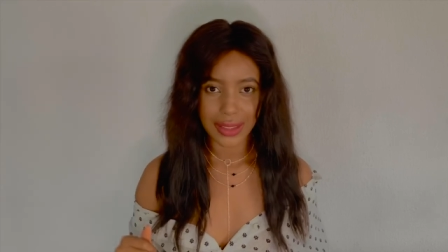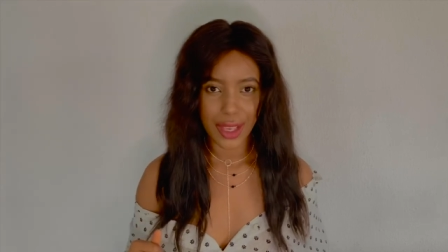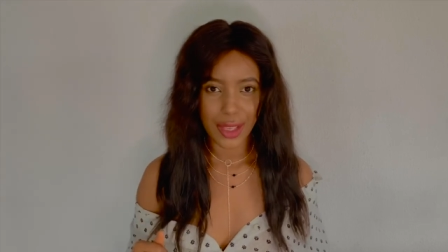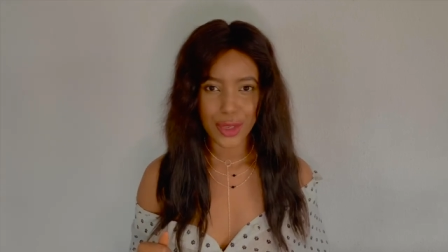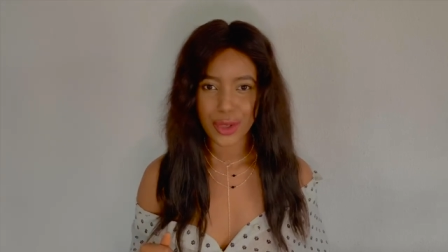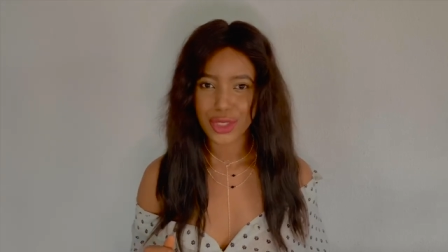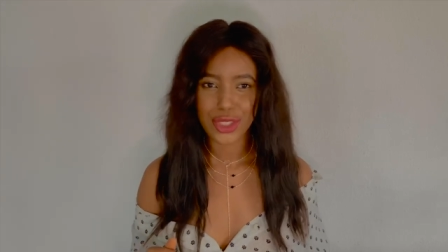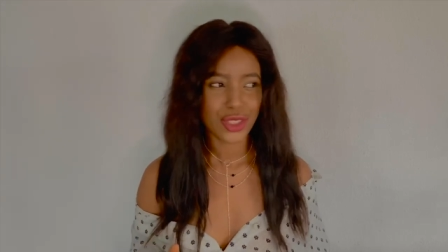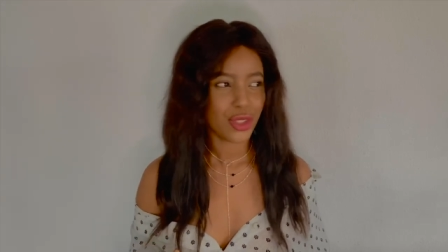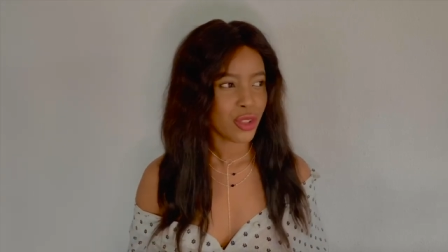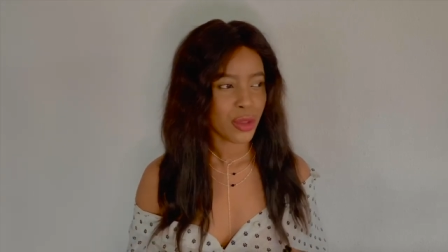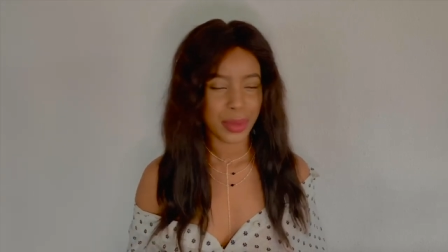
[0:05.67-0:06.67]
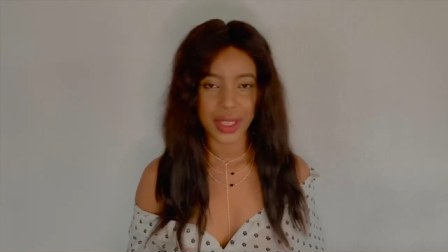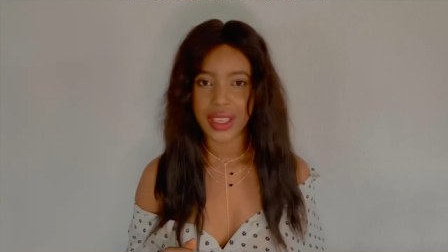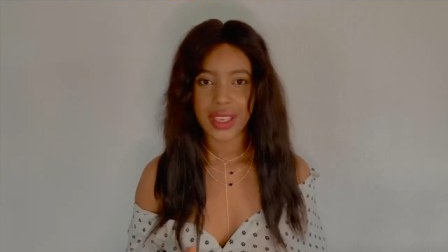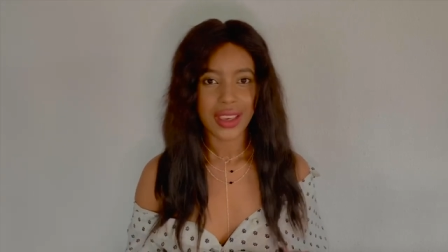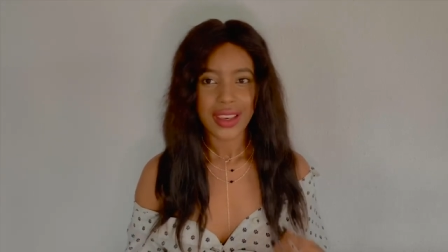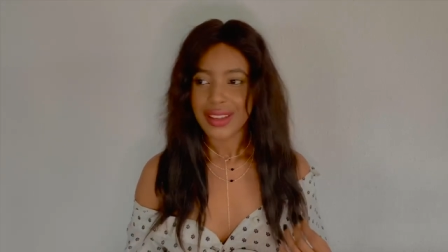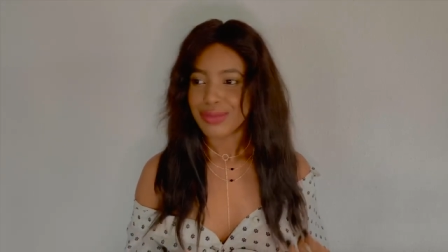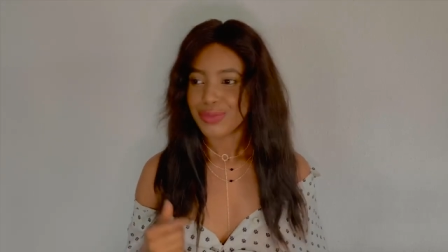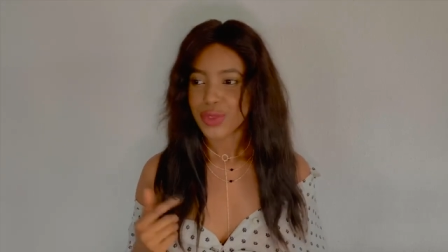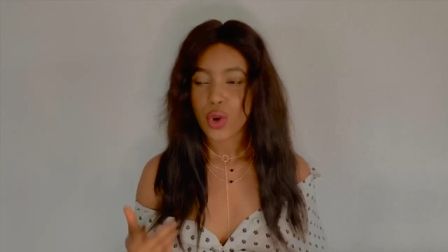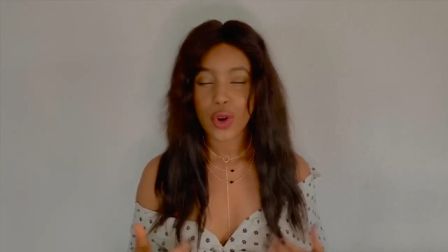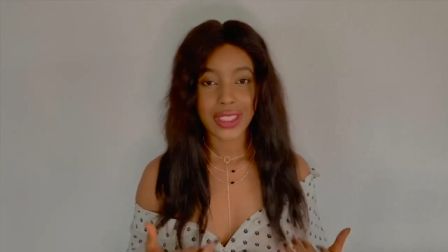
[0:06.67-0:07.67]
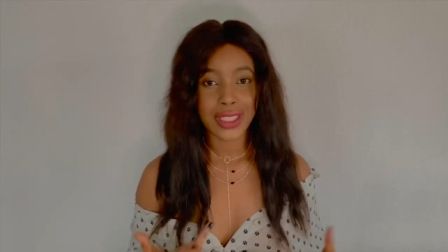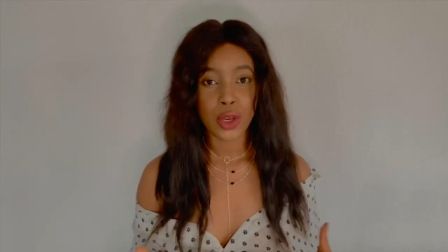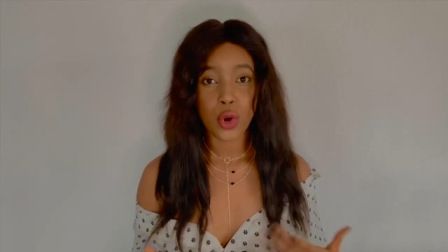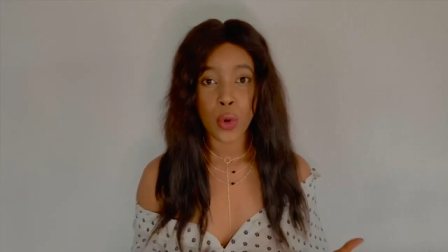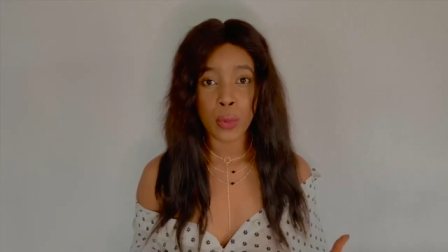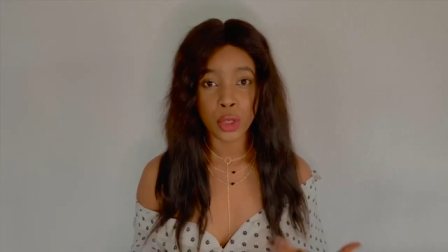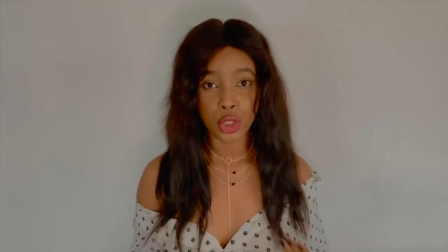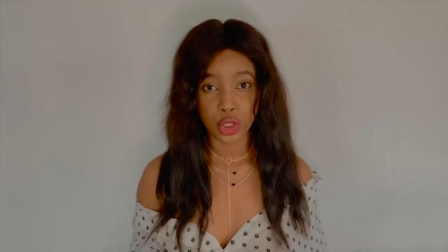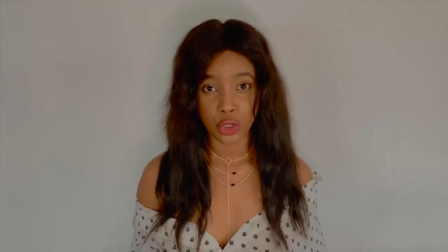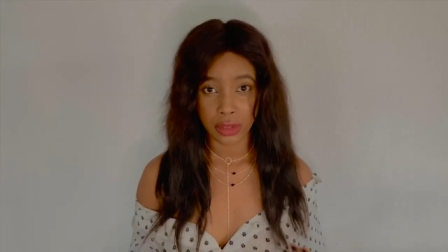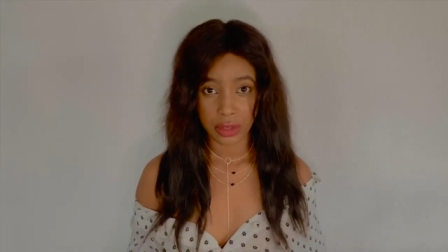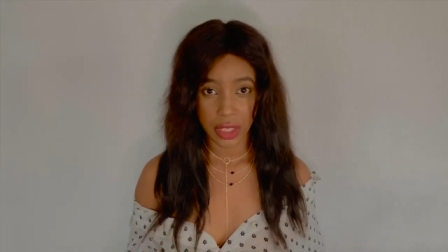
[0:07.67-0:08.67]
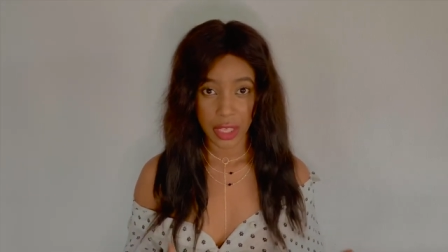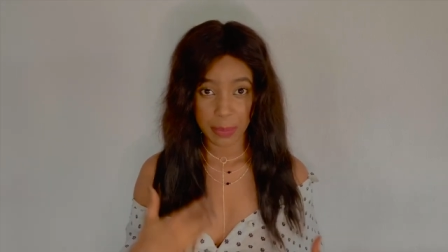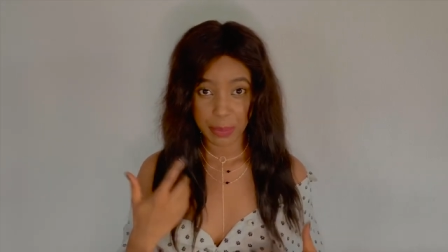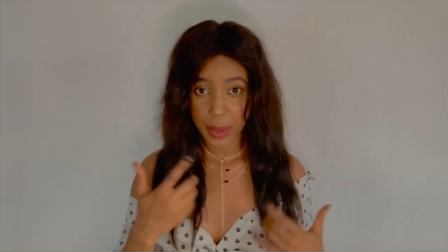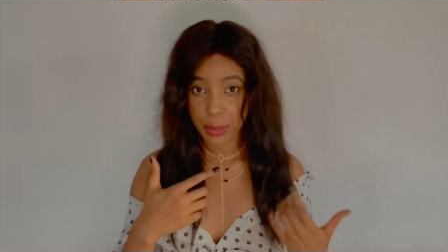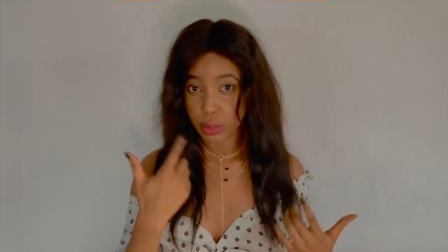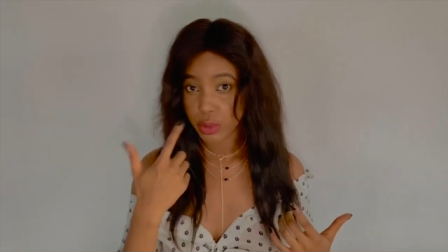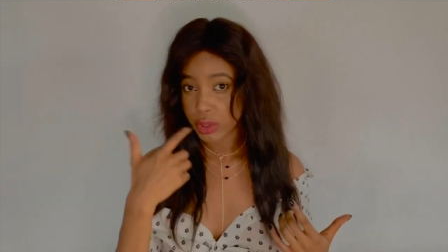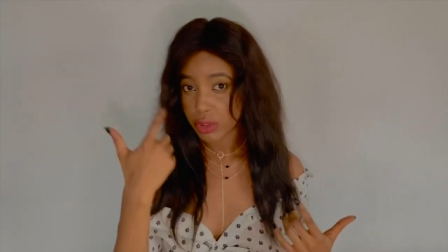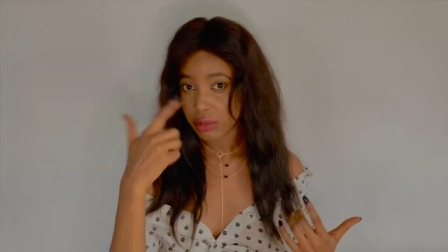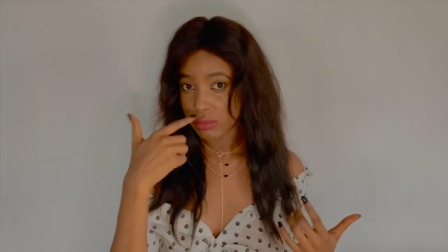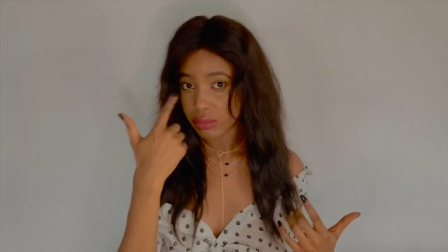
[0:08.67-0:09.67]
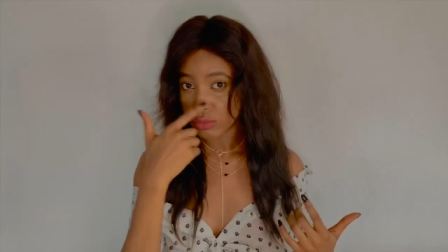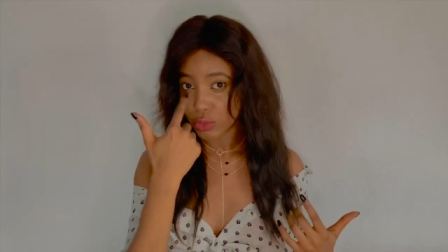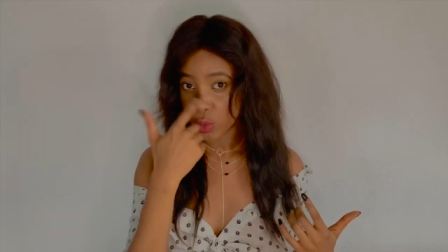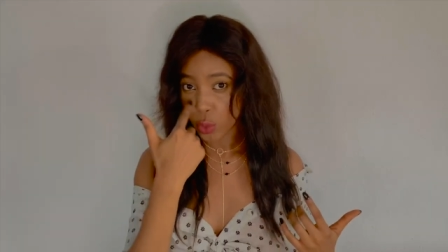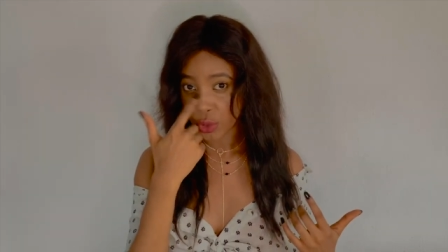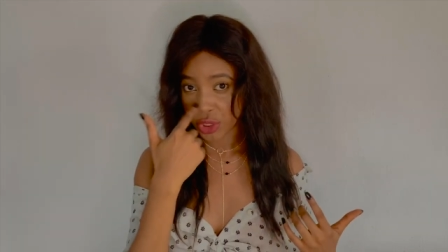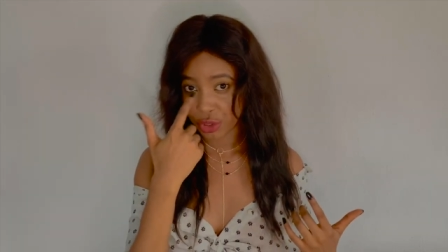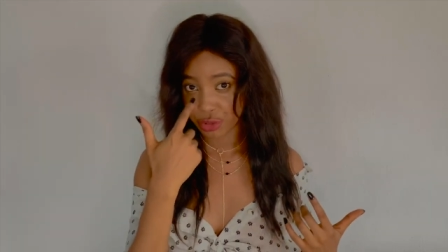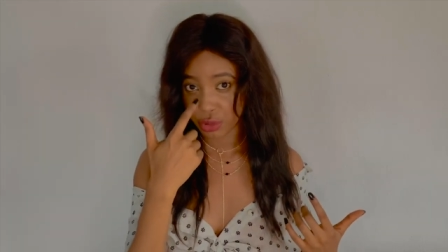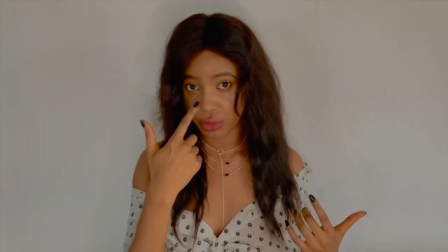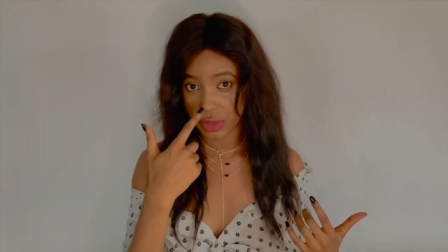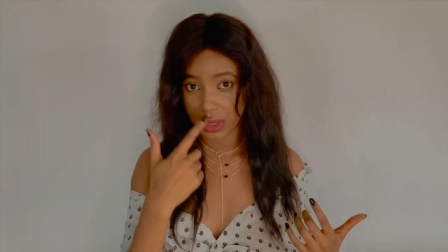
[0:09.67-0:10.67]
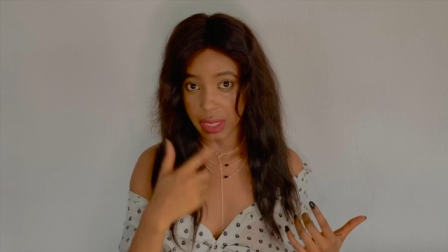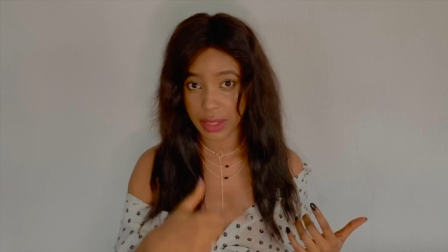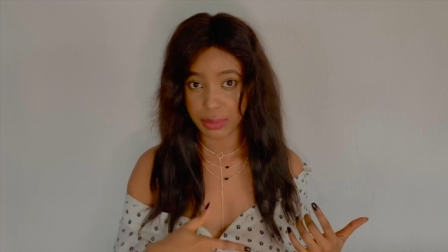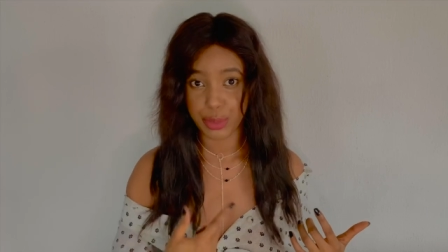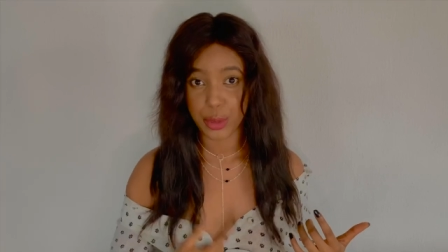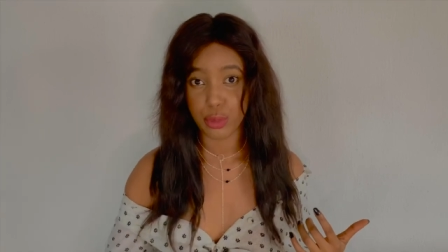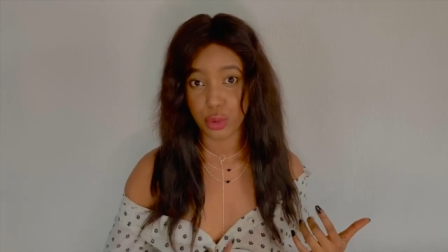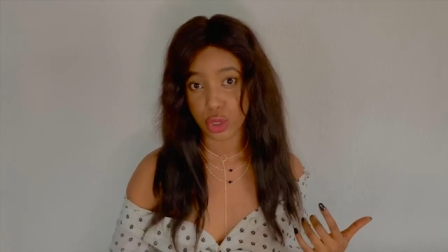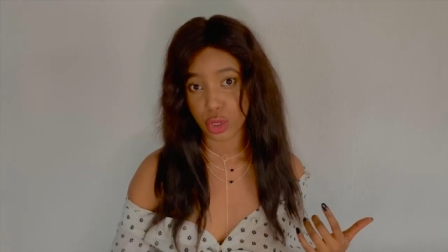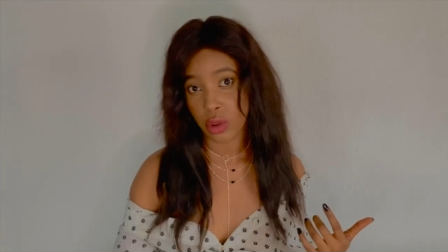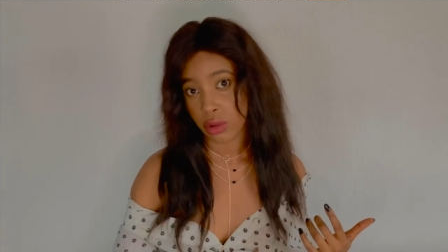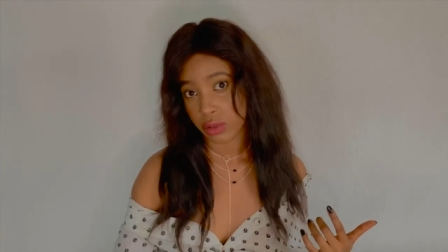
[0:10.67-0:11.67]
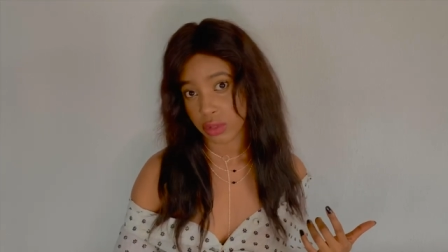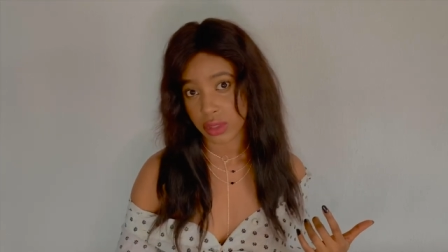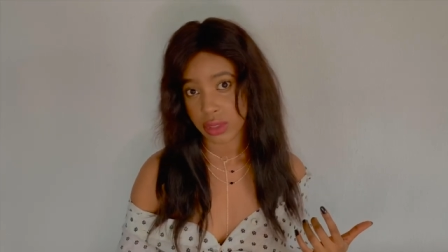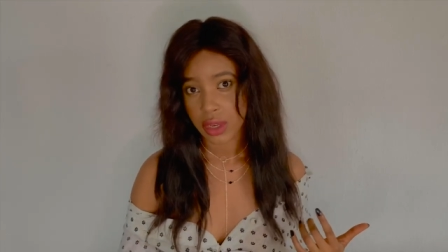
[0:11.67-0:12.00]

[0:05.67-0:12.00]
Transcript: You're just going to be causing commotion in people's nostrils and people's lungs.